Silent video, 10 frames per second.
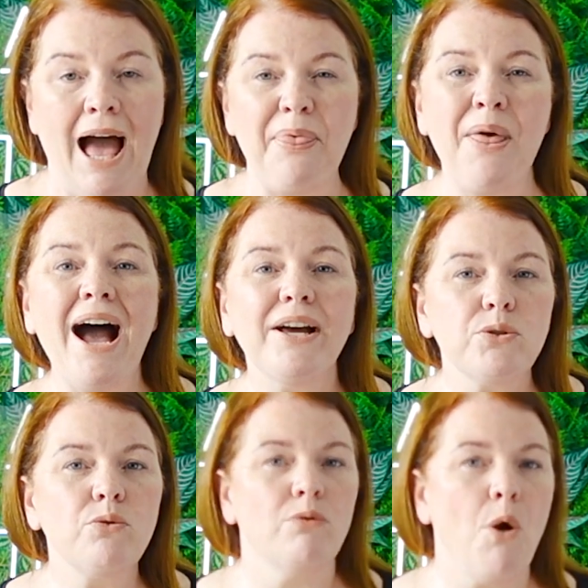that has
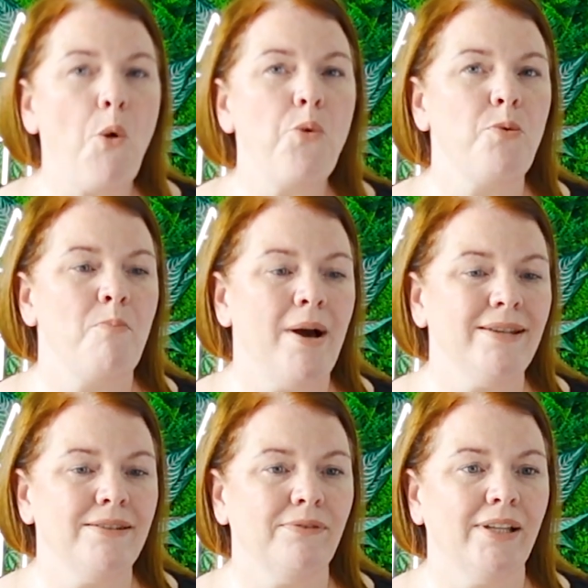grown
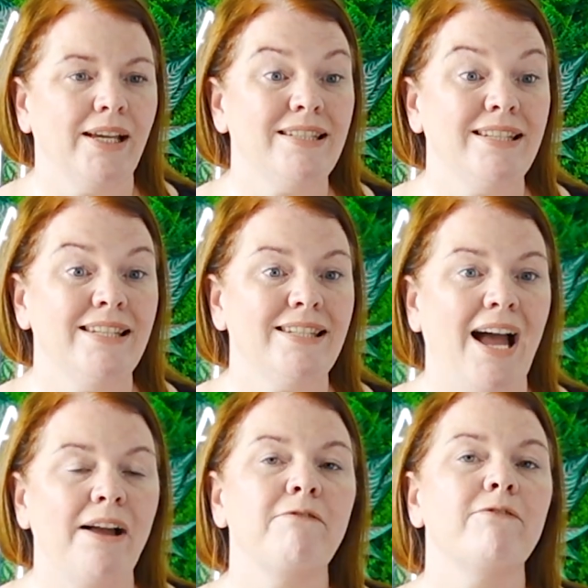massively since
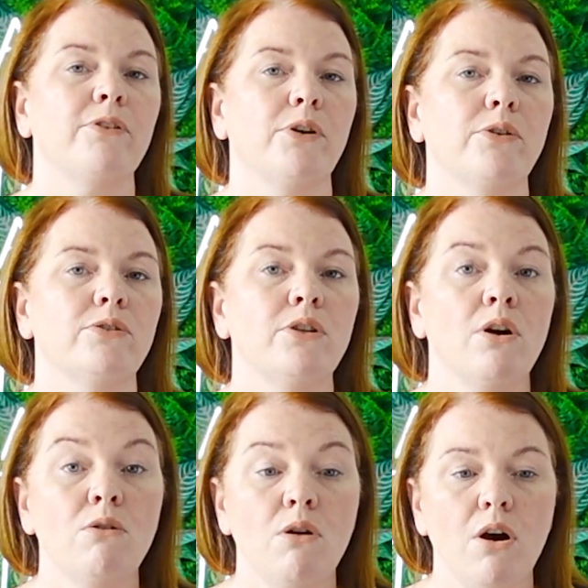I first
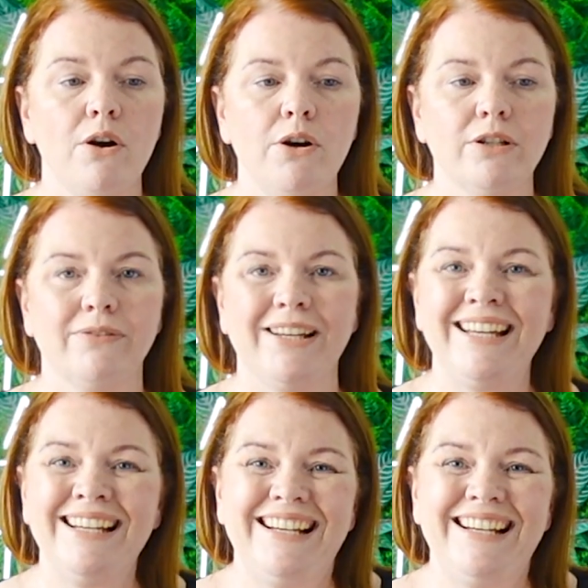heard of it.